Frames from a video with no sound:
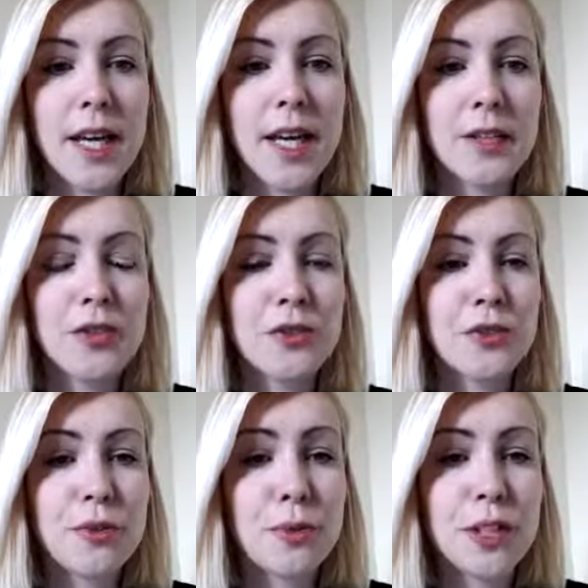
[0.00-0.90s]
and you're
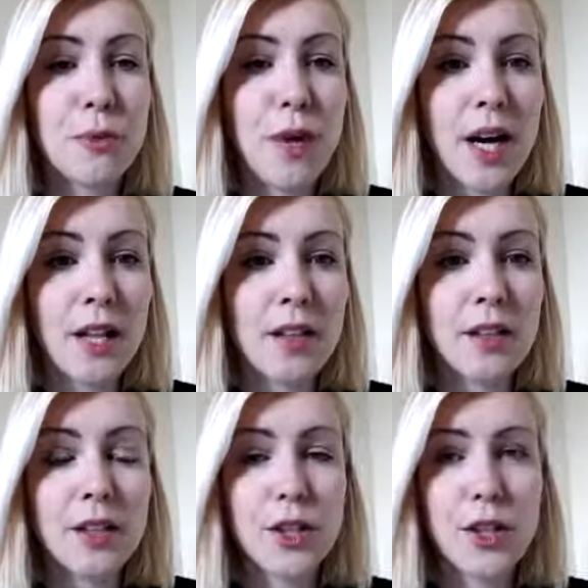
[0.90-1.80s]
doing really
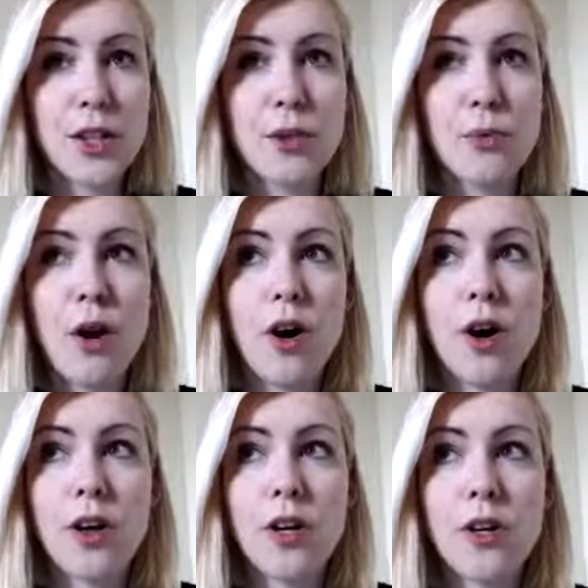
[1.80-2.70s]
well,
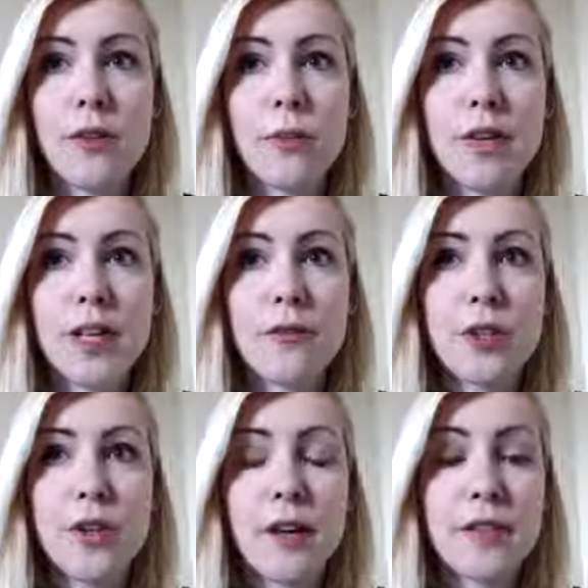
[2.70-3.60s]
whenever
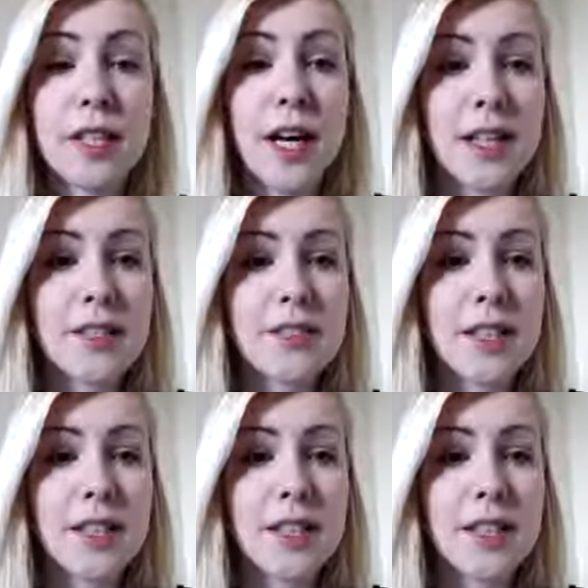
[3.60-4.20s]
you have clients,